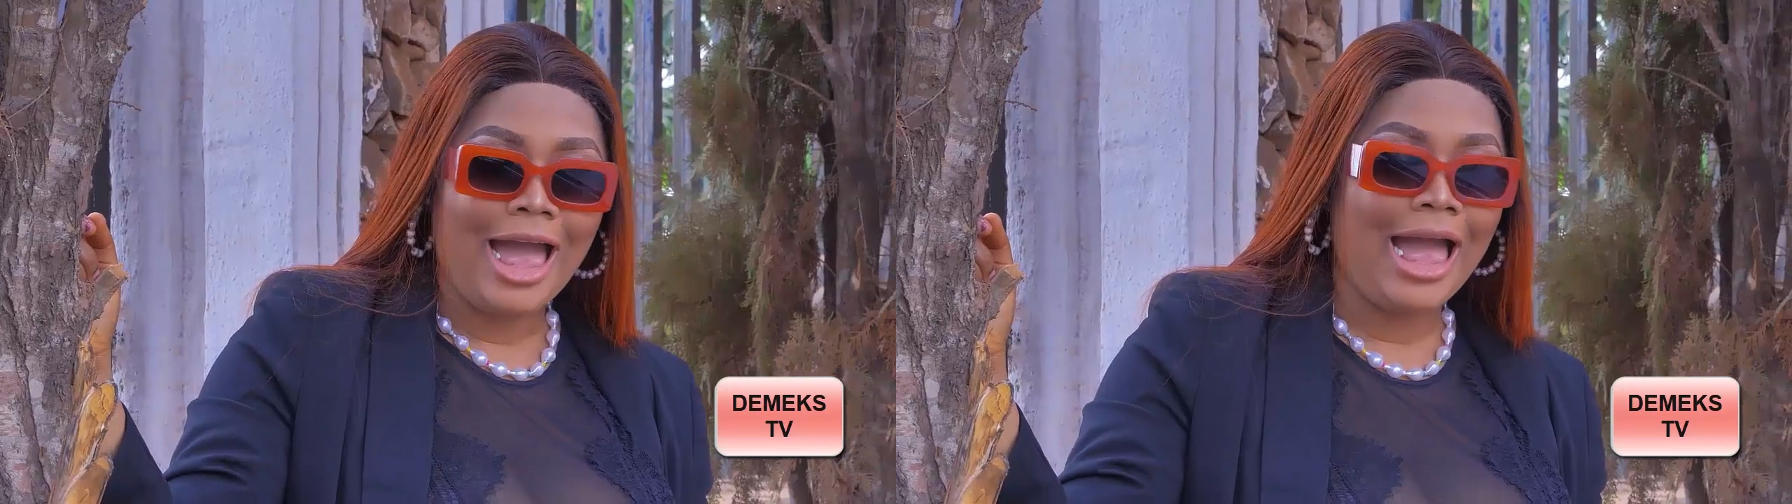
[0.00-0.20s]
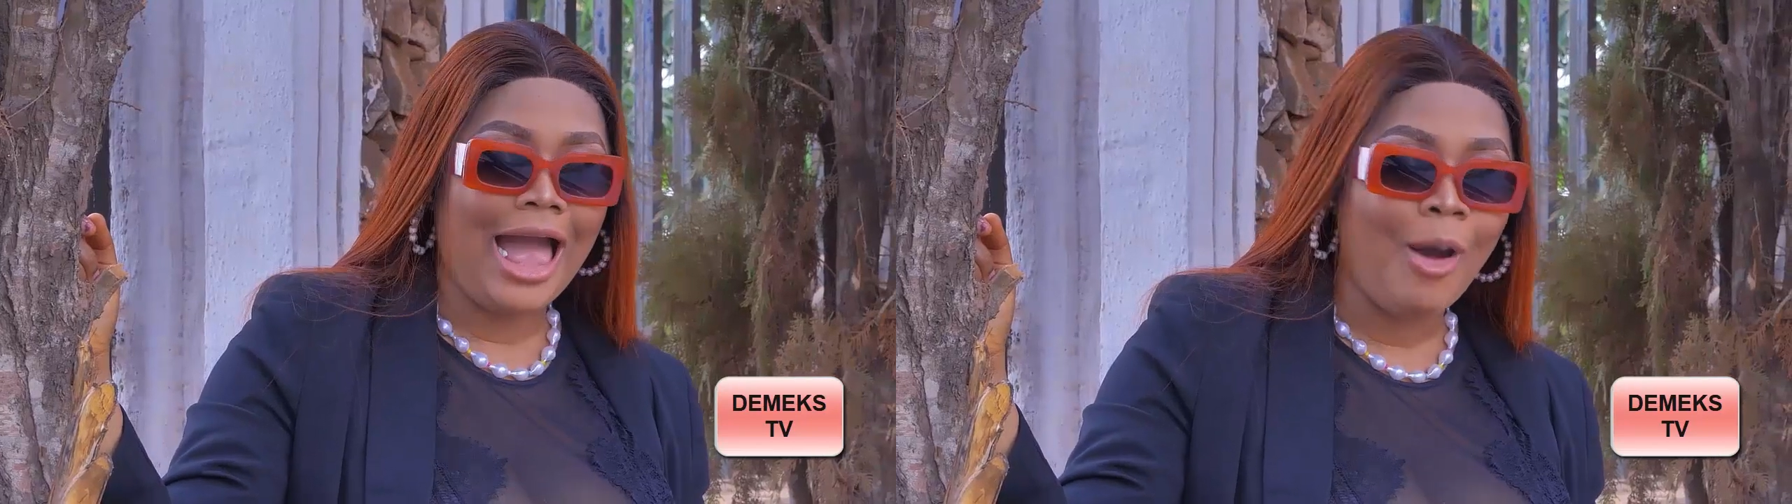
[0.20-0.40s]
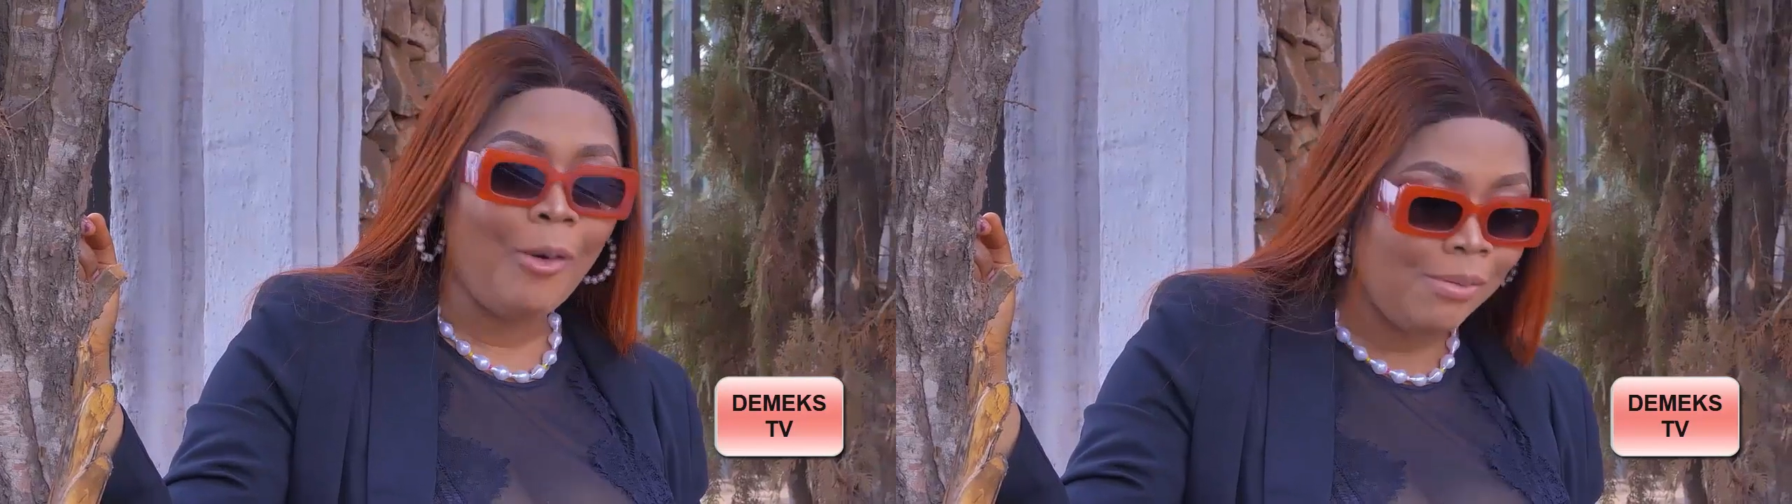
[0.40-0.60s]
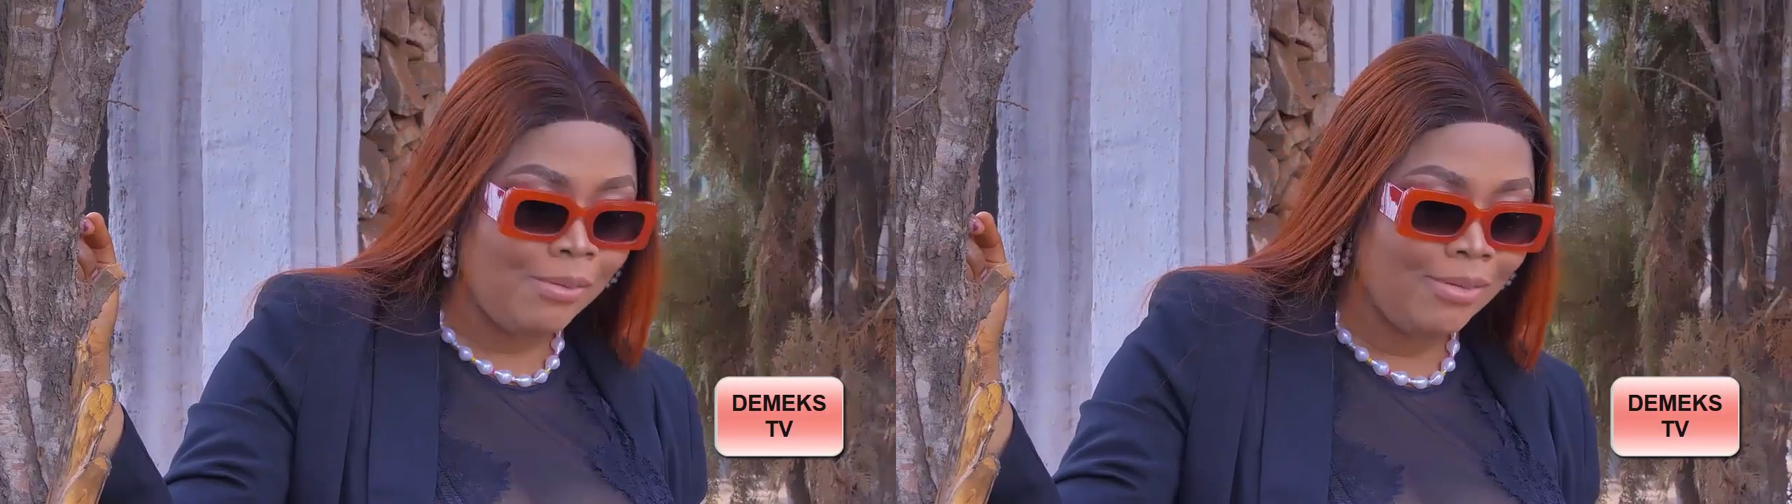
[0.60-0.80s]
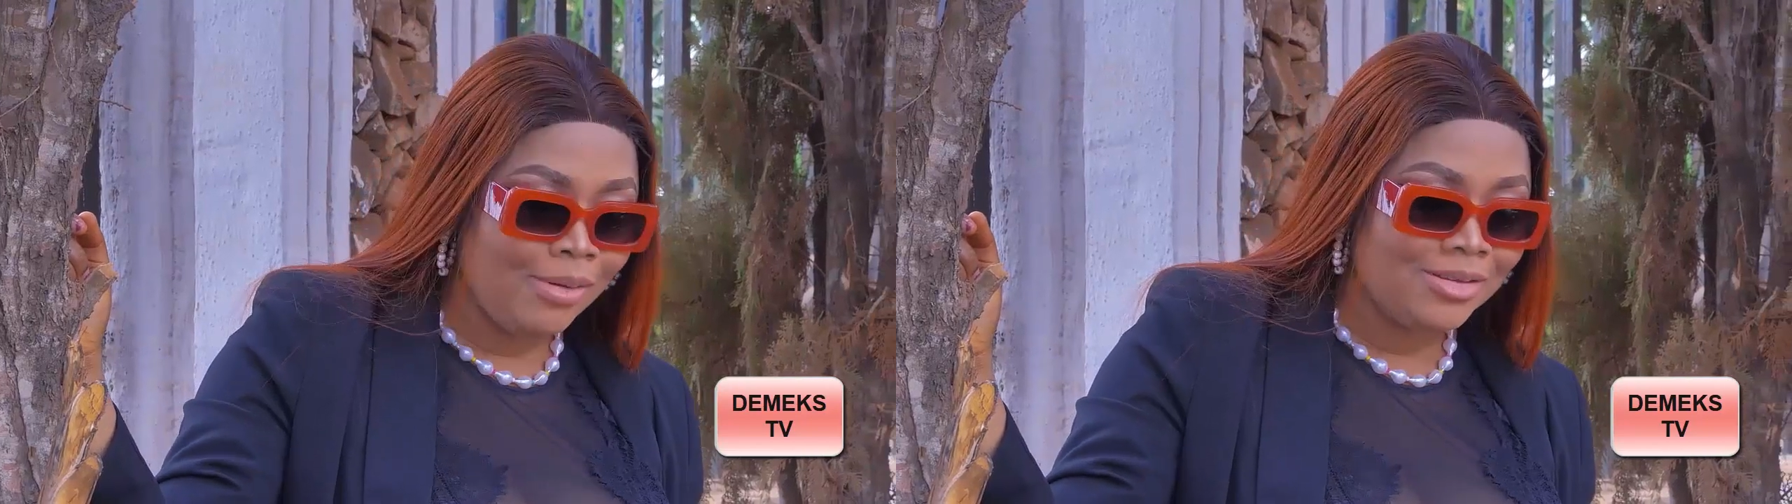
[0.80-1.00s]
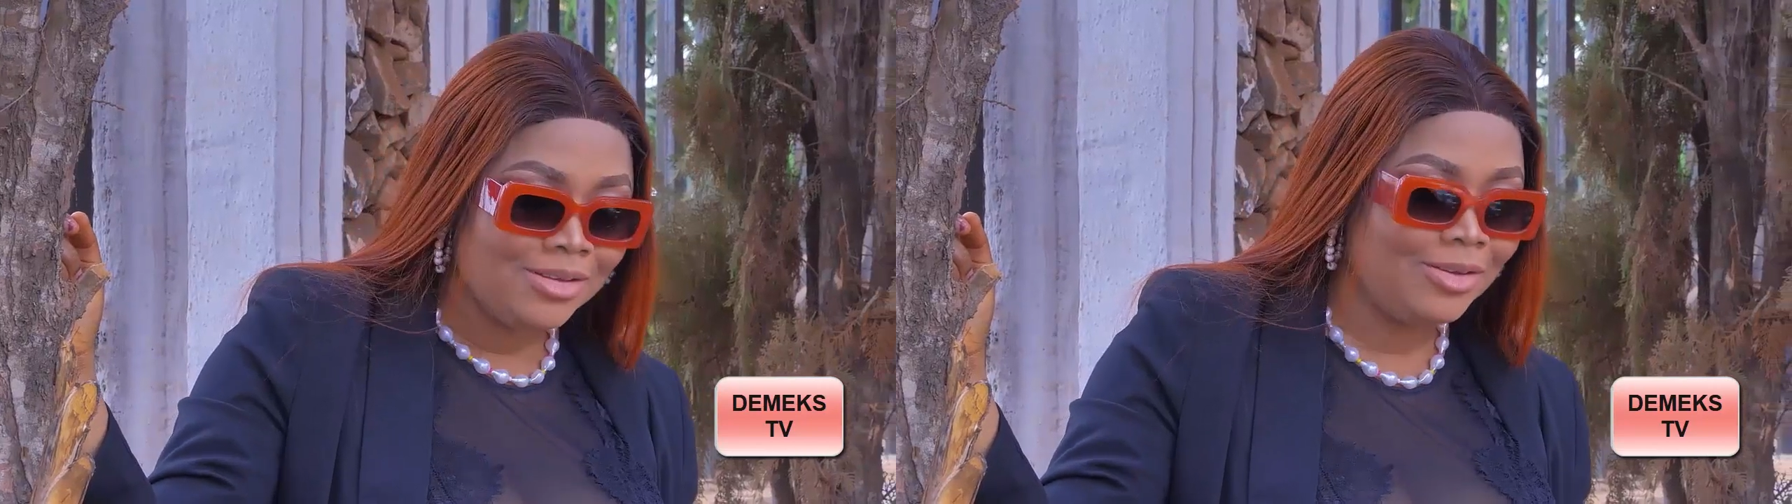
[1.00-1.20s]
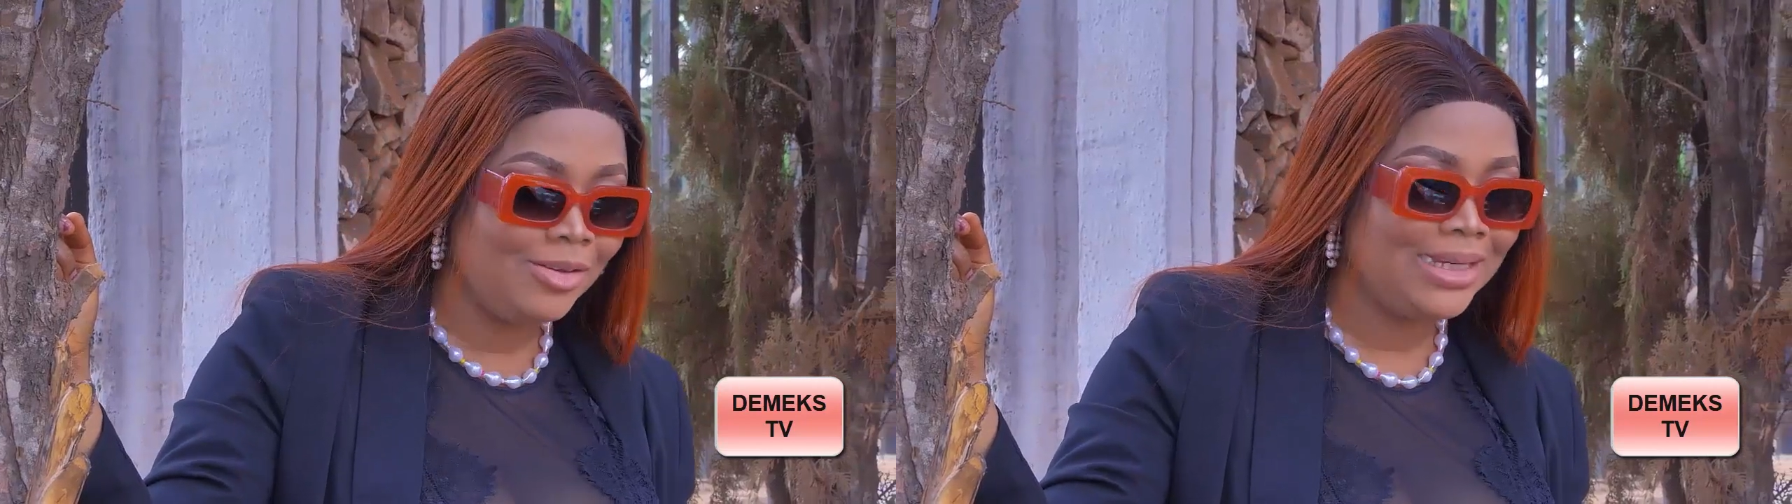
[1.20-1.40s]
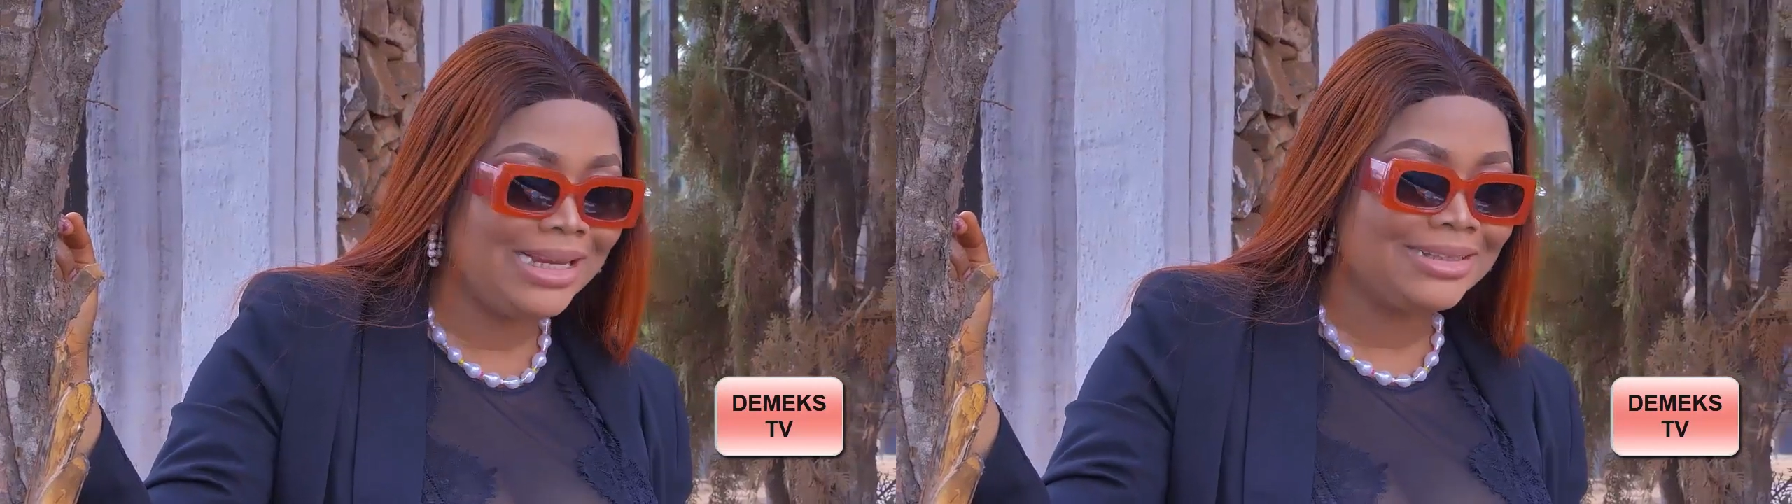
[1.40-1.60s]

How on